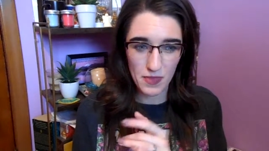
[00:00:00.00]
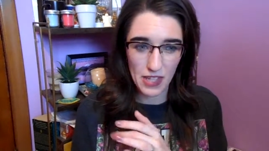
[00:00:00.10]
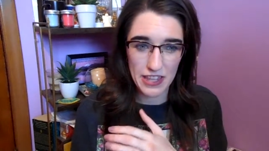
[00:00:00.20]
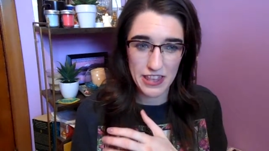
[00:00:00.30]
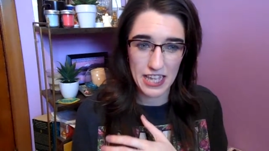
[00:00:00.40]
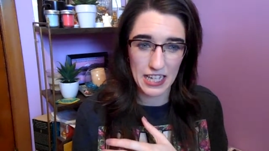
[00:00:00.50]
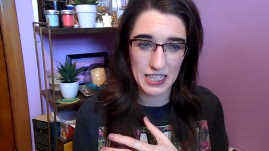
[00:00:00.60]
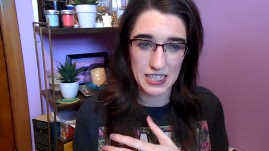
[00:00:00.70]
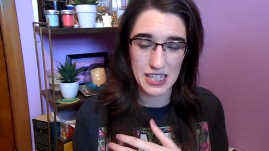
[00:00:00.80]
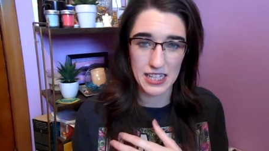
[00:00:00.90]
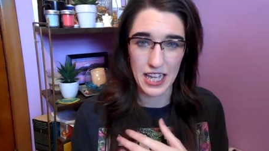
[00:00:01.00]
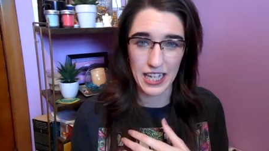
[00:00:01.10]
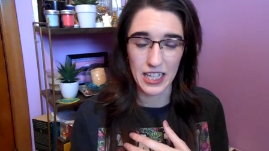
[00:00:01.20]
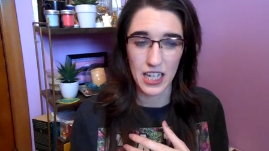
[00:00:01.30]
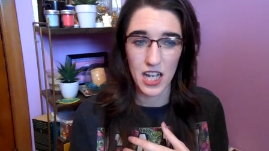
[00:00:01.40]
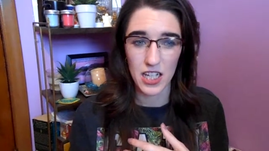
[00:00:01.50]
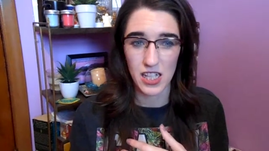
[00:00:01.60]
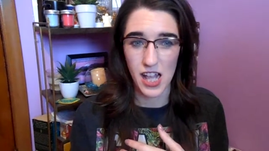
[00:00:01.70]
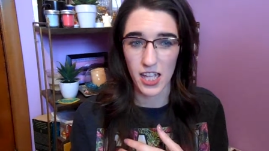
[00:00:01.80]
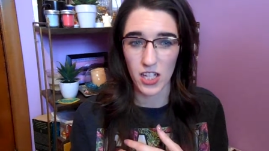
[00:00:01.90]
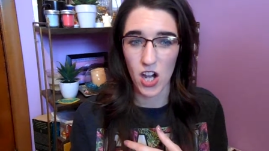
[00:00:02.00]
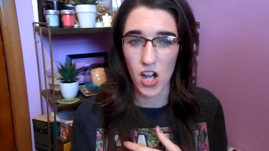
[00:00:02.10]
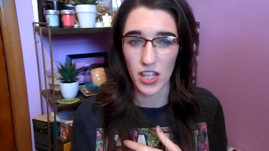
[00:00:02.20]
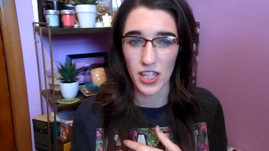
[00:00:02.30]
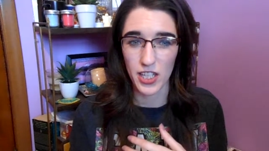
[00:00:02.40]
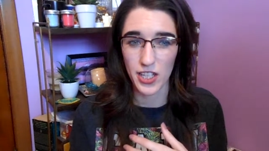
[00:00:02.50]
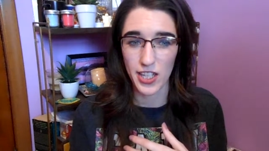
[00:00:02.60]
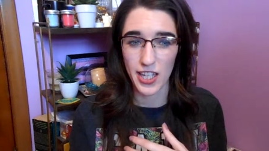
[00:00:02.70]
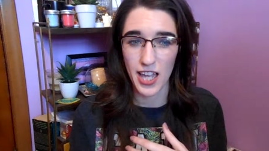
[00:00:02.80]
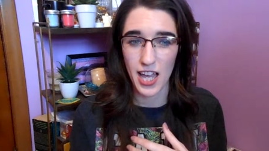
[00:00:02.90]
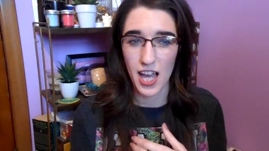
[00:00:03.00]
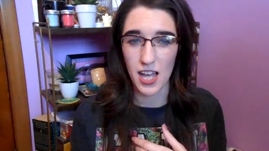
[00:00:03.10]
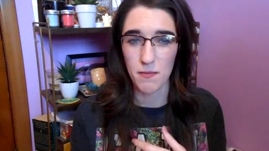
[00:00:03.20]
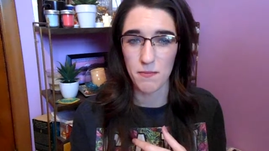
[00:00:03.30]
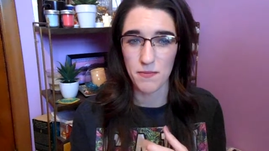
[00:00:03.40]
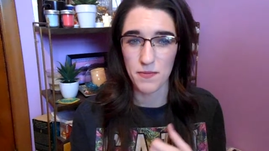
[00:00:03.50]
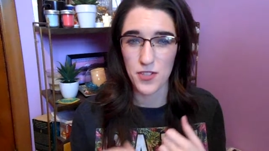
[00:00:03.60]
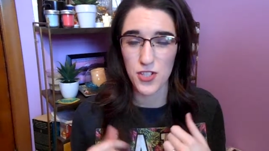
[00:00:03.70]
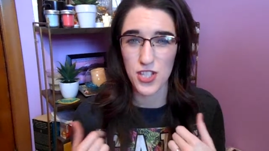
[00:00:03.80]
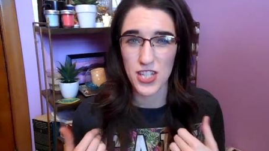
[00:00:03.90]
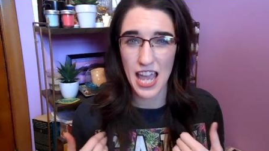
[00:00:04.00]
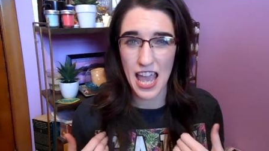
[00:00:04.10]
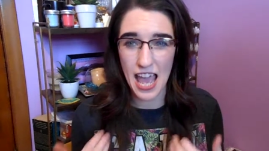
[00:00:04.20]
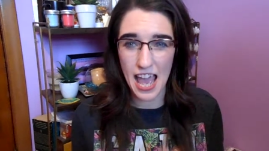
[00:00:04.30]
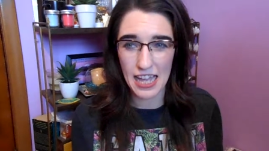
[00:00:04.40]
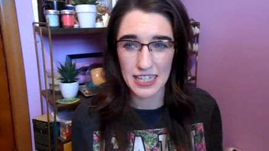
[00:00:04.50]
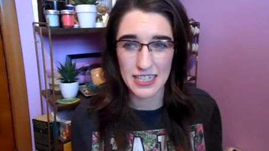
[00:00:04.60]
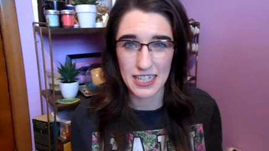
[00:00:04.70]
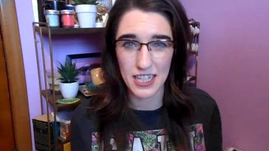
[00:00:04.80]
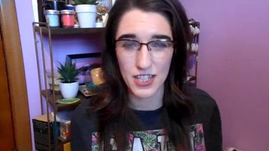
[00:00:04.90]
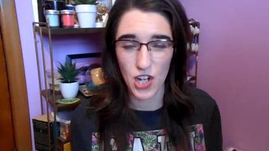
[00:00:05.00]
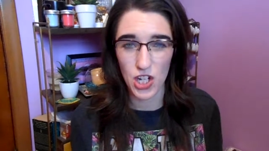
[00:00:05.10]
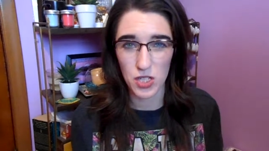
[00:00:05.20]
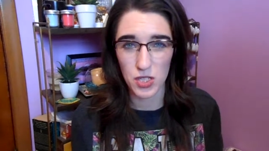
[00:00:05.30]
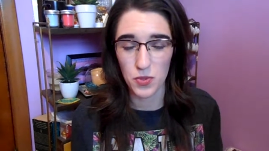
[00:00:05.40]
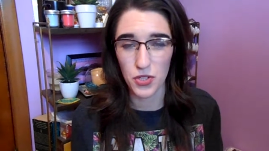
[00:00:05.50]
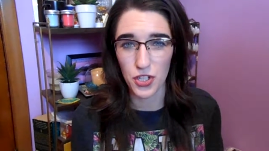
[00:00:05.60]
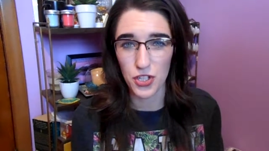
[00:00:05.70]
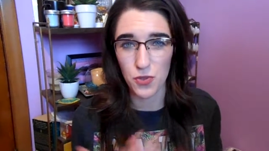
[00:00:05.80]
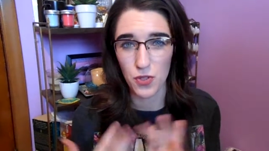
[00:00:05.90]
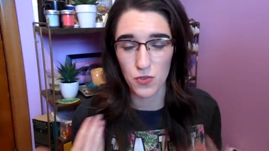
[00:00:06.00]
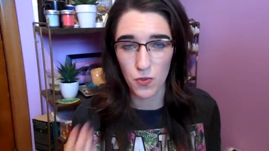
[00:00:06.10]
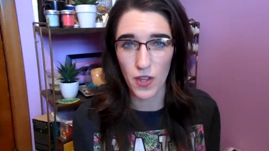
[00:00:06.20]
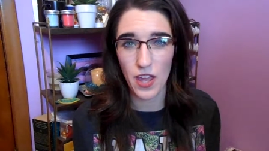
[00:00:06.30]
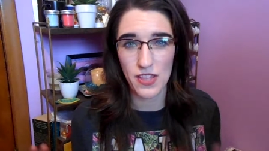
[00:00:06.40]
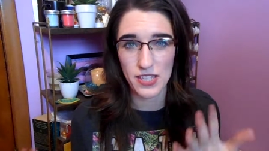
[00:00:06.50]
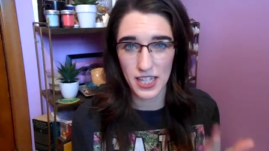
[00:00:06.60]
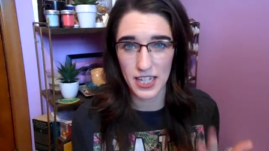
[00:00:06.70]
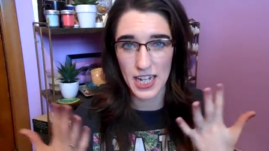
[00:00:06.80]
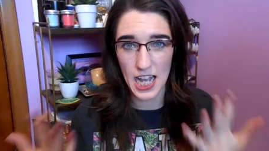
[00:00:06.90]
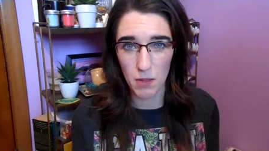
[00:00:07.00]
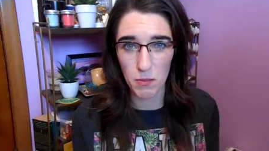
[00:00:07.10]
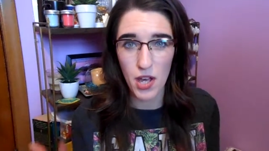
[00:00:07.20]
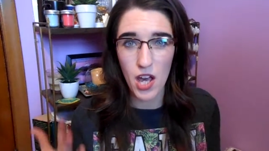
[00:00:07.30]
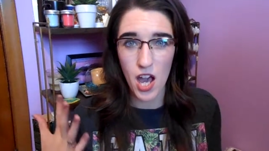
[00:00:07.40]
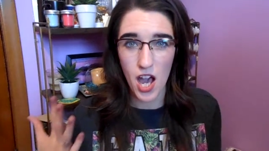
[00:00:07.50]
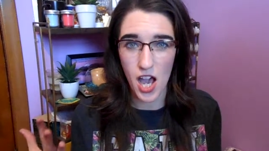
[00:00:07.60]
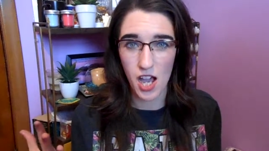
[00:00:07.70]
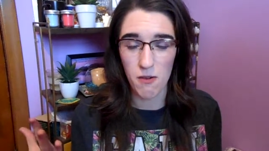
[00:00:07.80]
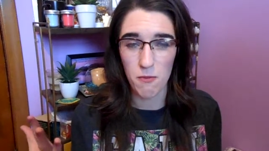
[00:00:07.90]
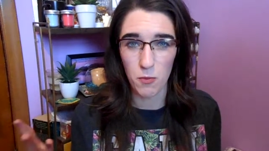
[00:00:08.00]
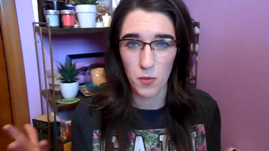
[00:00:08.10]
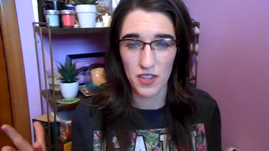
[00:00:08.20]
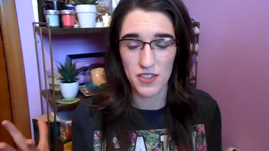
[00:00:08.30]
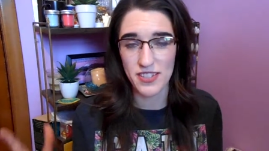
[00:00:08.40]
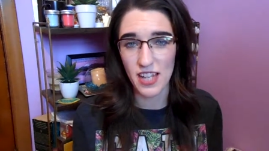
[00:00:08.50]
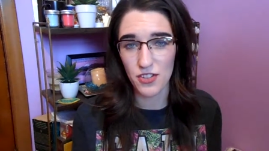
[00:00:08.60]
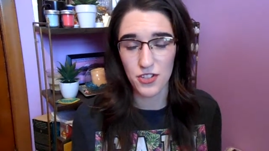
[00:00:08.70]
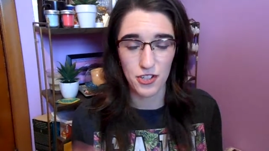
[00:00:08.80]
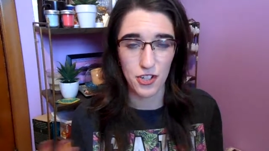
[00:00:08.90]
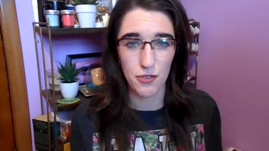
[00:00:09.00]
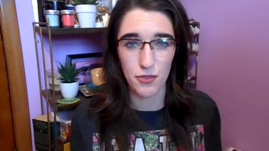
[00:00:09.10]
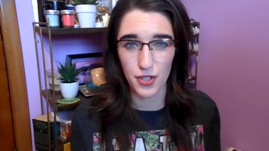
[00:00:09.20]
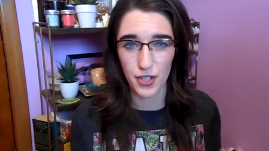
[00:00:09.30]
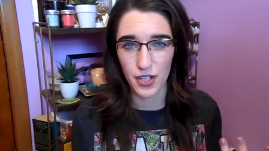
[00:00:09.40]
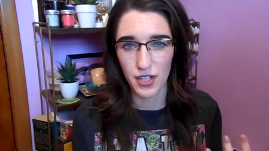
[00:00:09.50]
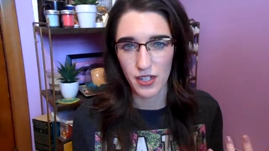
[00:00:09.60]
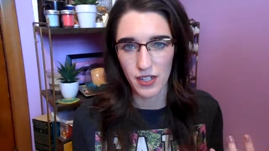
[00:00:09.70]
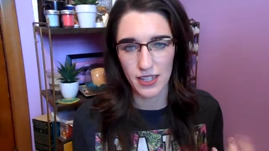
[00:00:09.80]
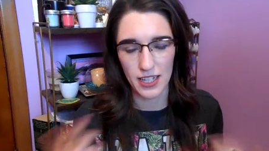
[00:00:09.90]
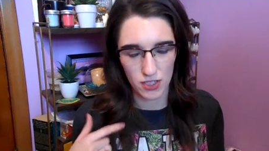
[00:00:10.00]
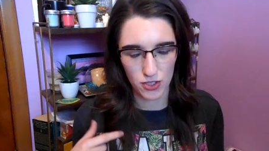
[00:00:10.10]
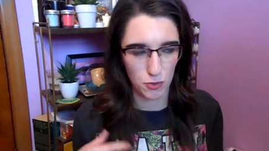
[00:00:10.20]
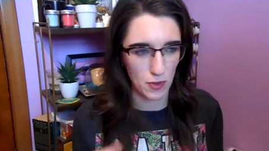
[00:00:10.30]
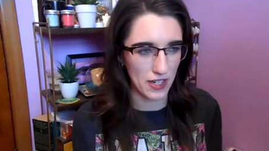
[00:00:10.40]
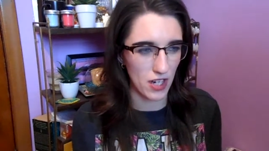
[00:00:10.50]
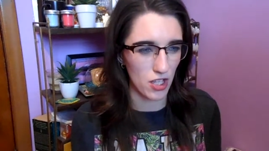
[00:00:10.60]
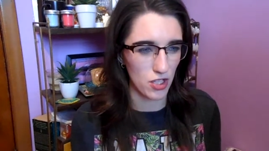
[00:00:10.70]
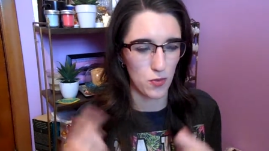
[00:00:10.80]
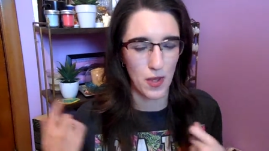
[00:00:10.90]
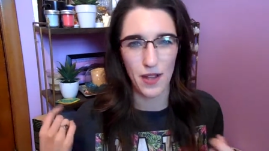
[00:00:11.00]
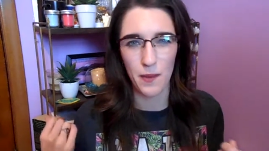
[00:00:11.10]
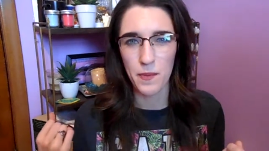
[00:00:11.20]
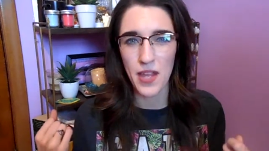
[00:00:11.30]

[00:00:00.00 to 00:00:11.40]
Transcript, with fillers: things like glycolic um, acids are supposed to be good to exfoliate the skin and help um, with cell turnover. That's also retinol as well.